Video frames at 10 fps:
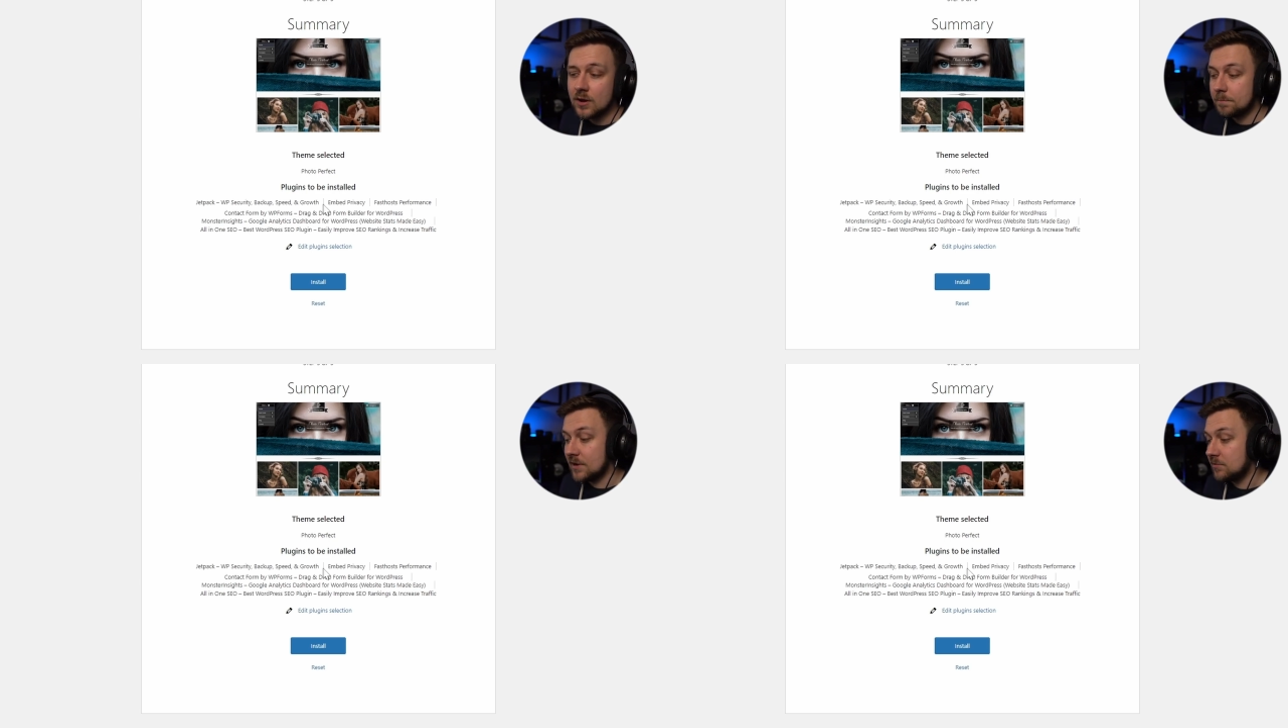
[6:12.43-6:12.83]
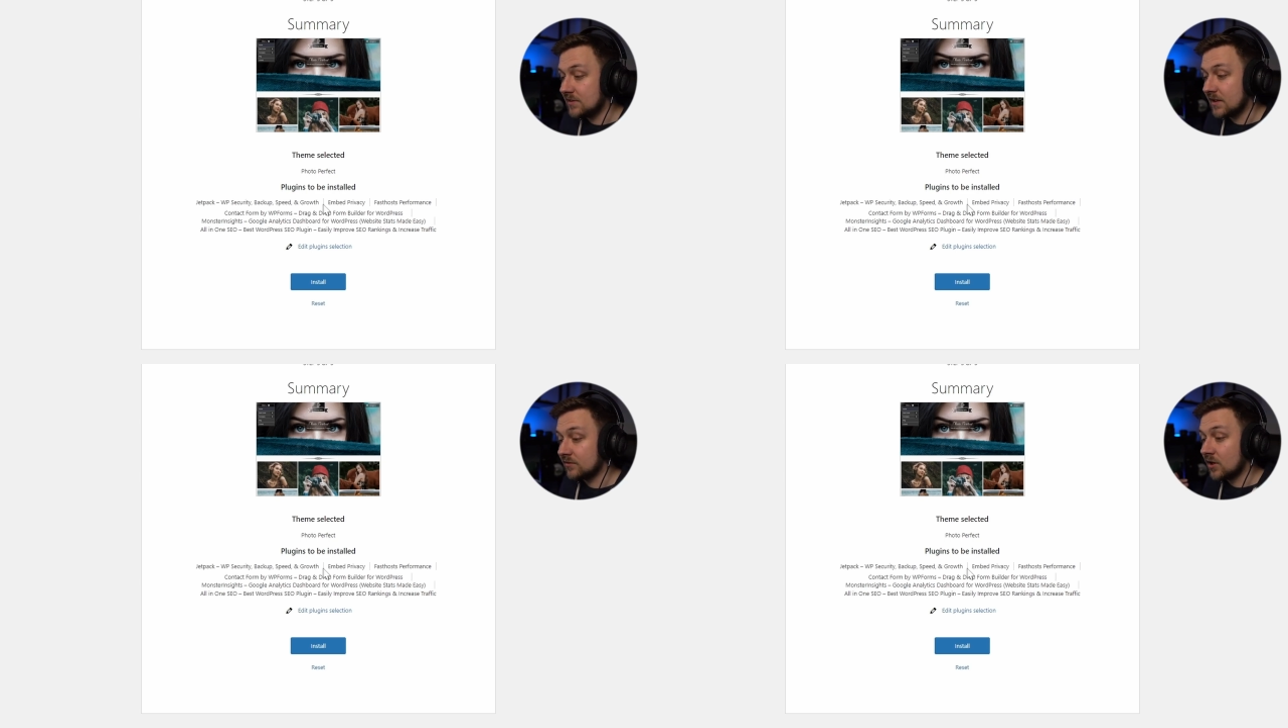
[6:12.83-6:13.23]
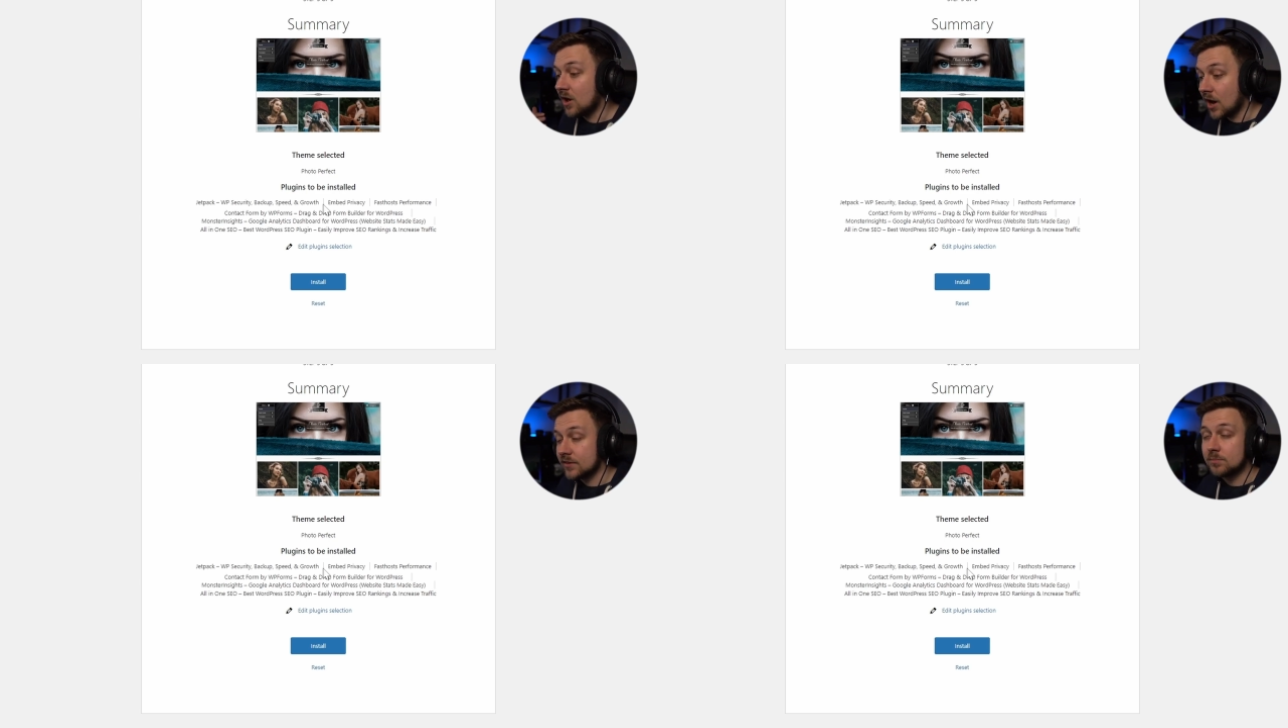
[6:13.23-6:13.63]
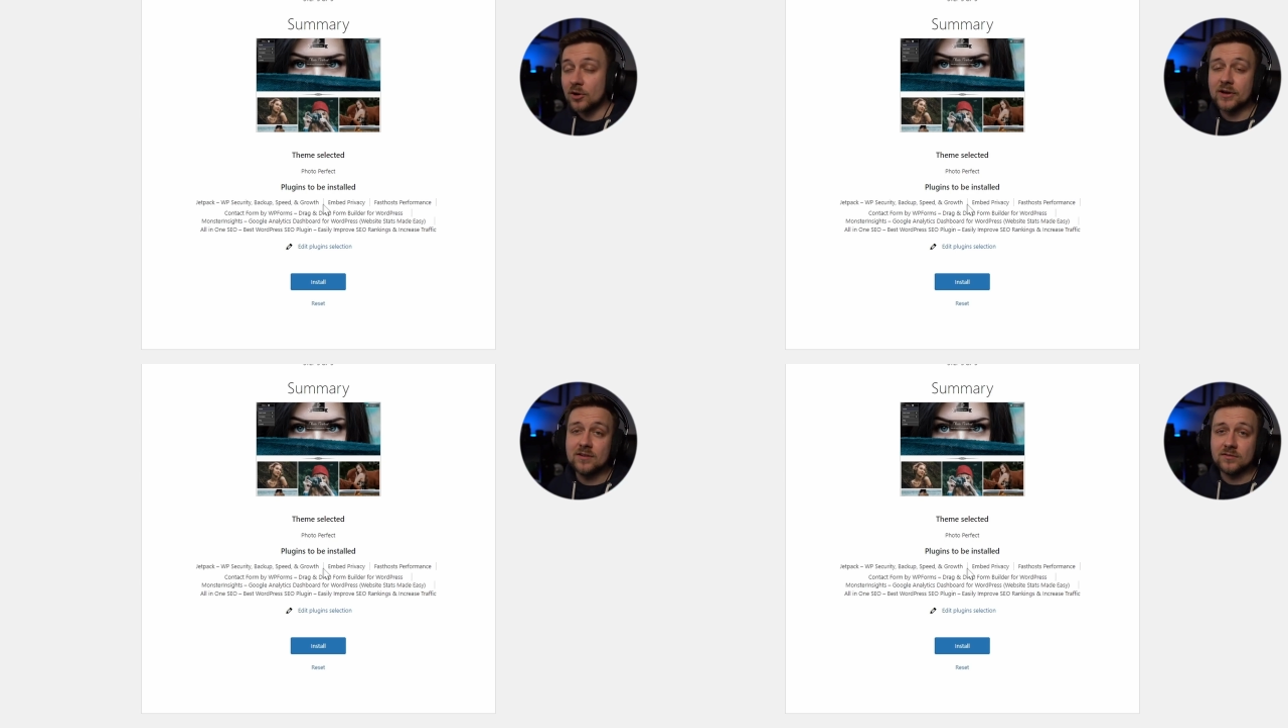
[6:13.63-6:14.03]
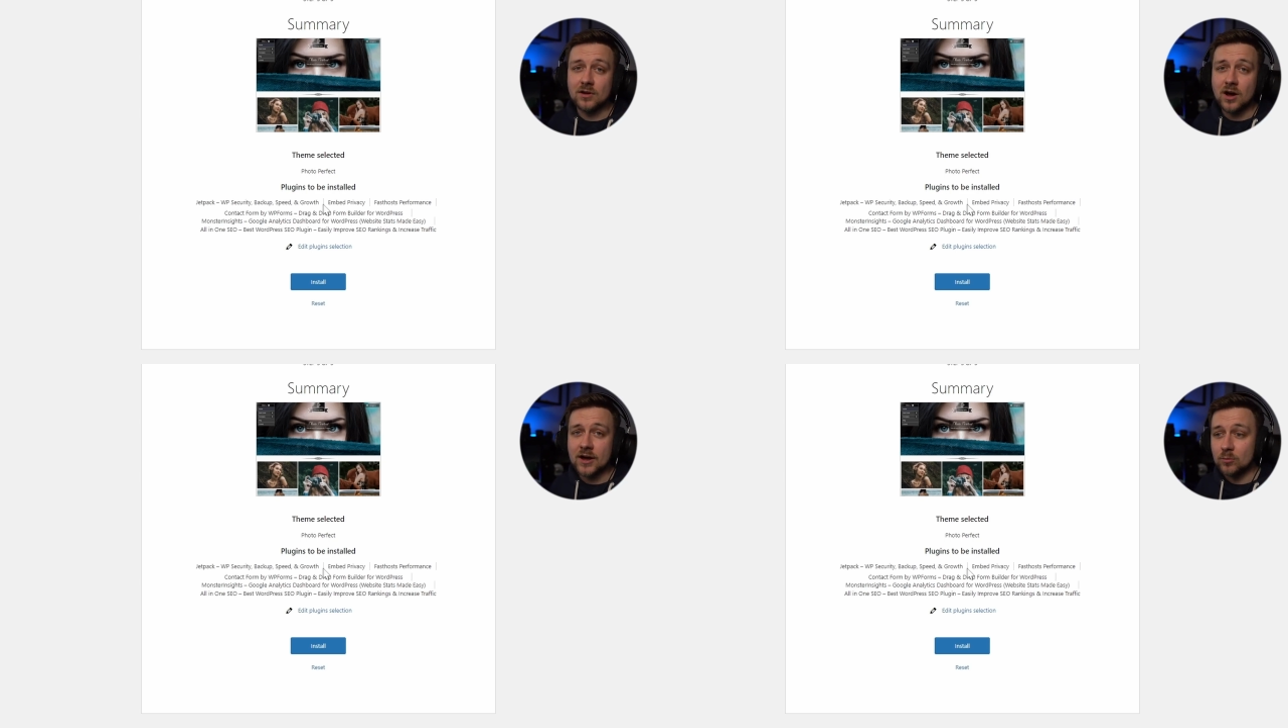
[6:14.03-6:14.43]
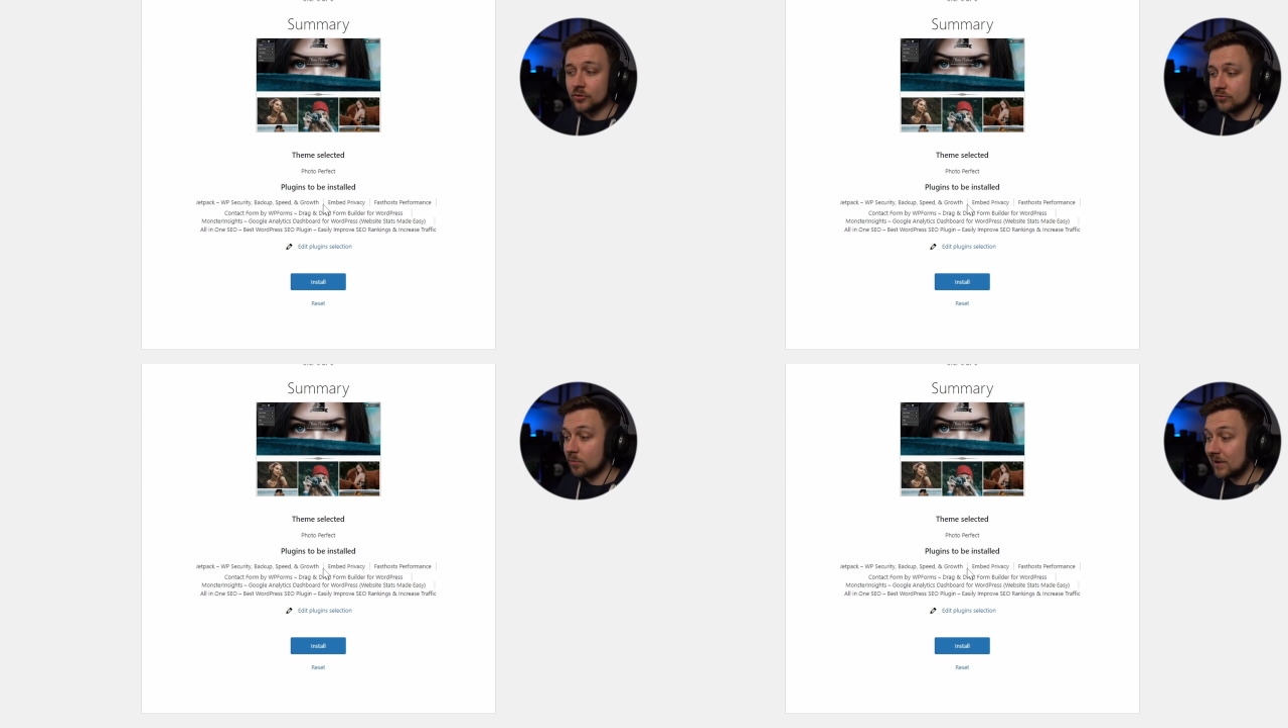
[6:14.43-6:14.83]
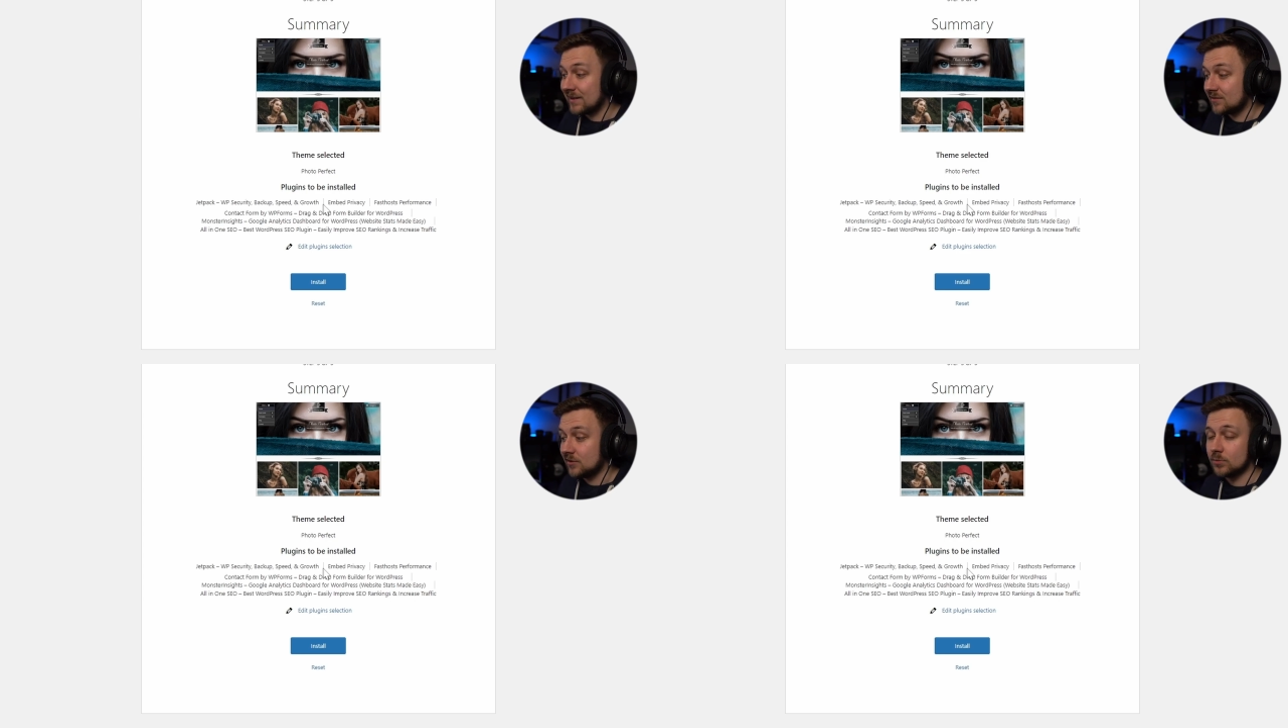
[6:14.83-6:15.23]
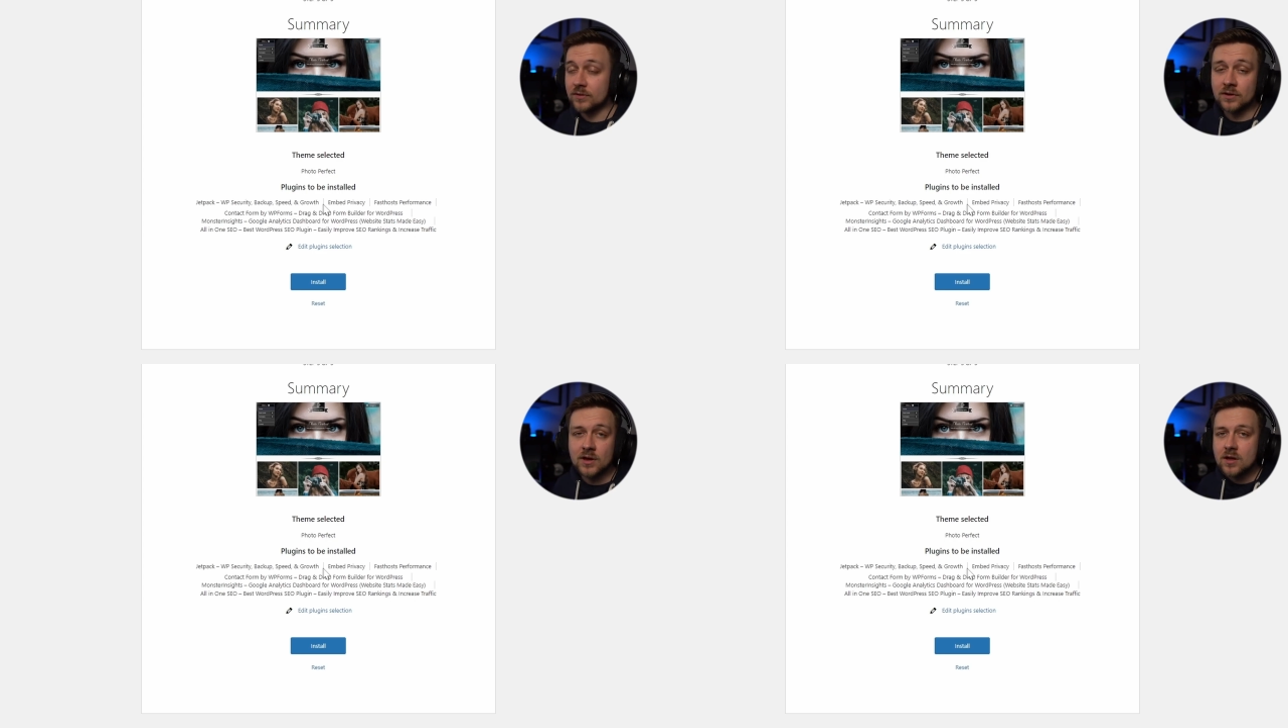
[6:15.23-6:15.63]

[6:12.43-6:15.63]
Maybe there's other plugins that I want to replace these with.